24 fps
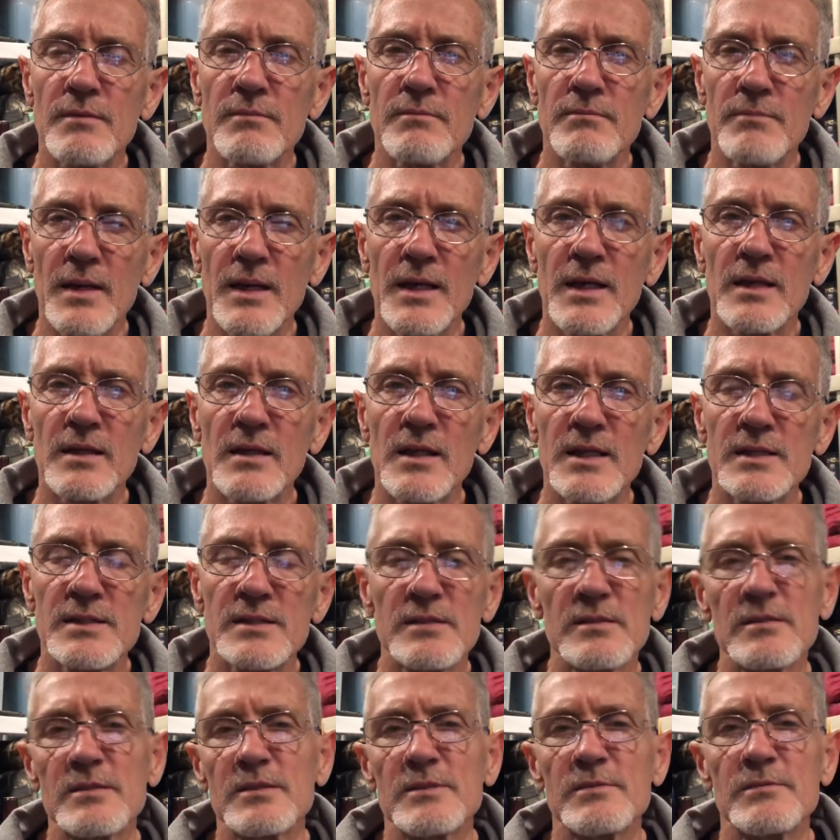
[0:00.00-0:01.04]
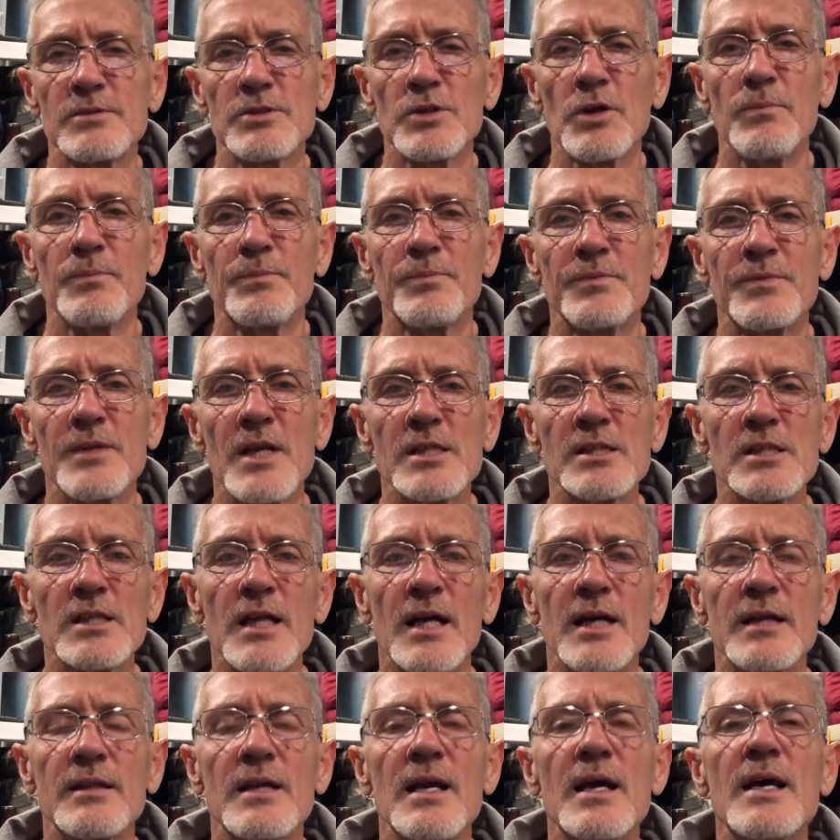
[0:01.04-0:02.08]
many classes. So thanks a
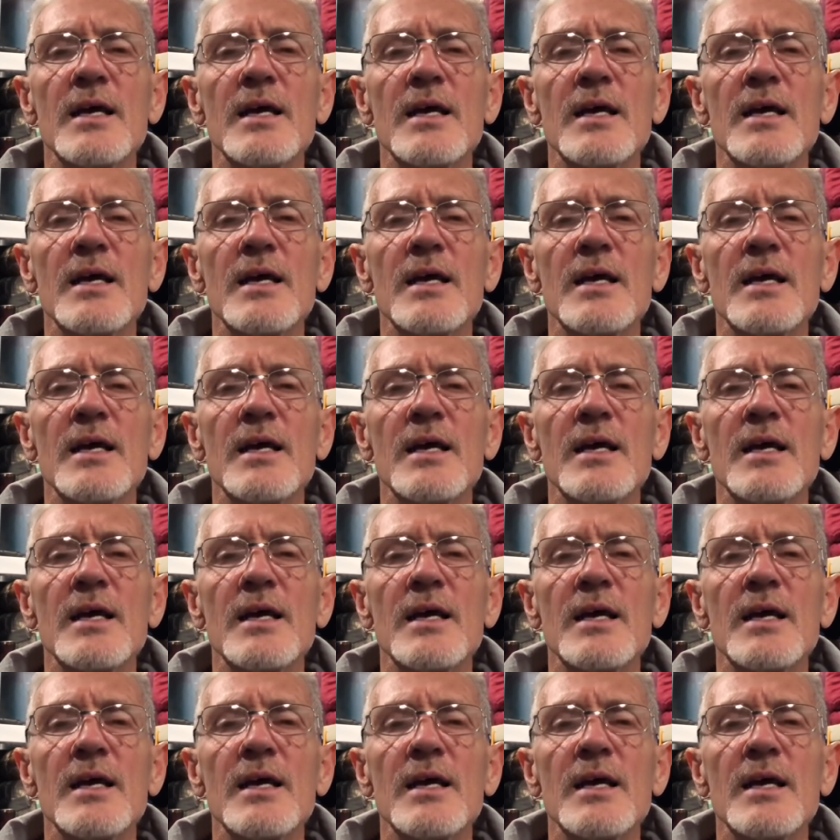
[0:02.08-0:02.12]
lot.